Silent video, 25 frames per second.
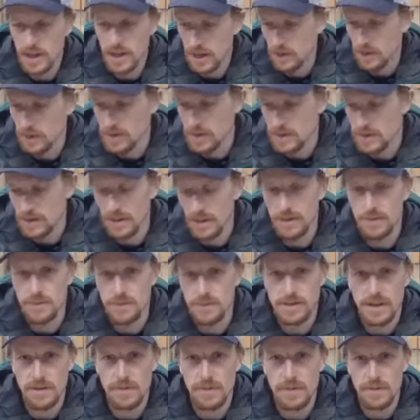and I would
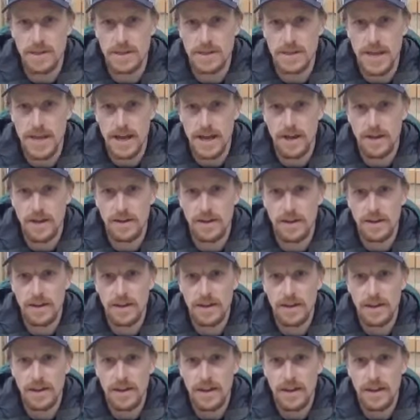slim some of this down.